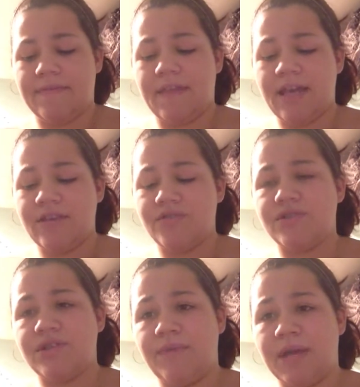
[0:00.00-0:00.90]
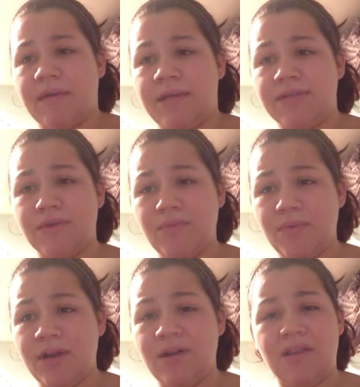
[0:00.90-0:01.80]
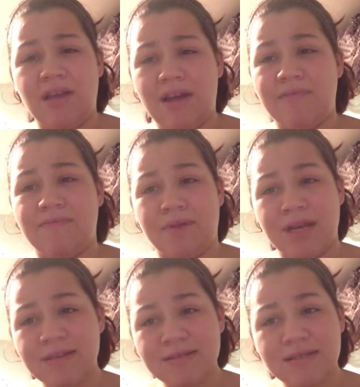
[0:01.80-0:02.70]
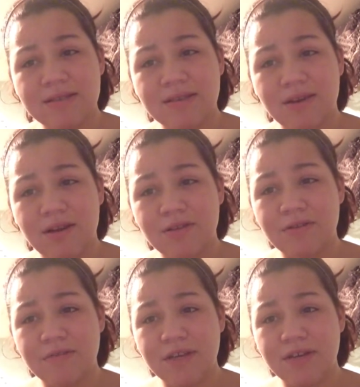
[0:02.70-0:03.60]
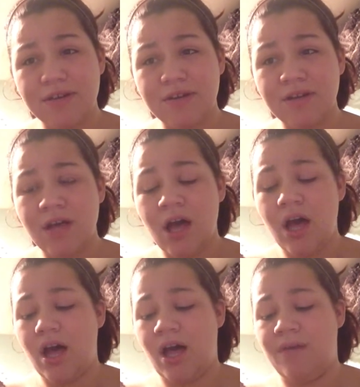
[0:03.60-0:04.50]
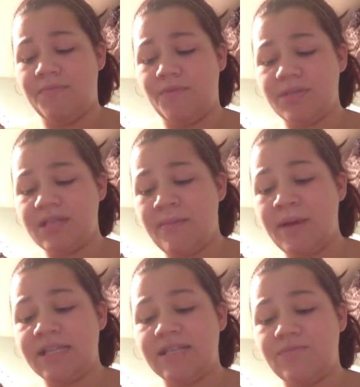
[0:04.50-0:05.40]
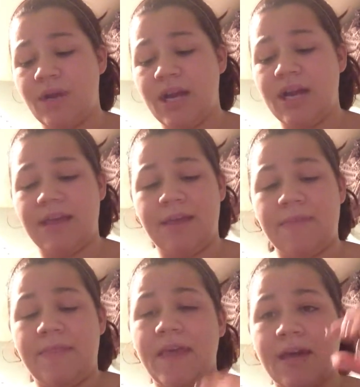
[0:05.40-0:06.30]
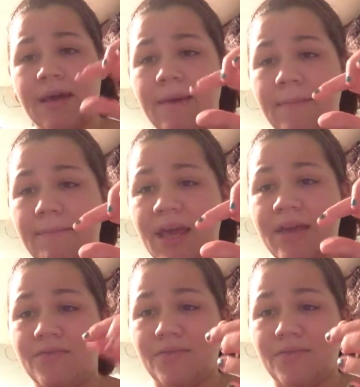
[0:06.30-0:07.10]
They usually recommend don't wear a lot of rings on your finger. The one time I did wear a thick band